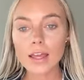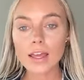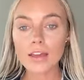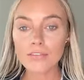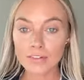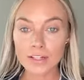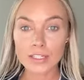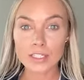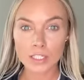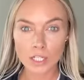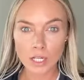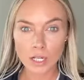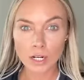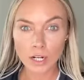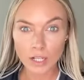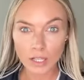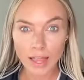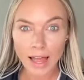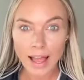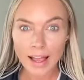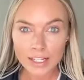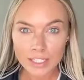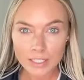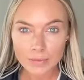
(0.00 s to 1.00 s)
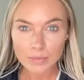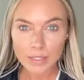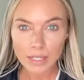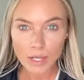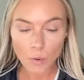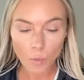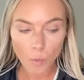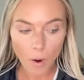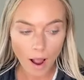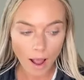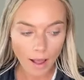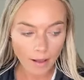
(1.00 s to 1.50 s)
If it's gonna last
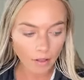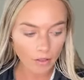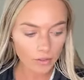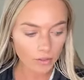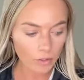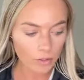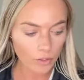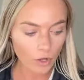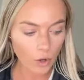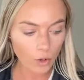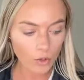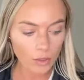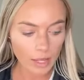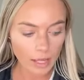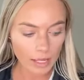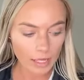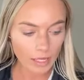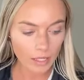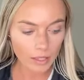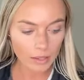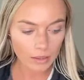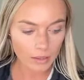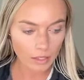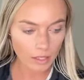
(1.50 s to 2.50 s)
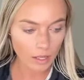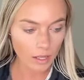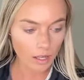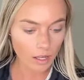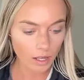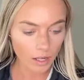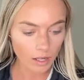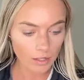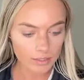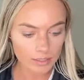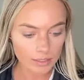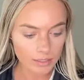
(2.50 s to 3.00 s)
me a while, you know, like
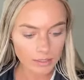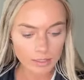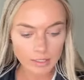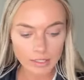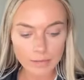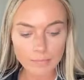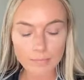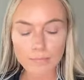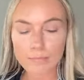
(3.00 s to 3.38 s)
this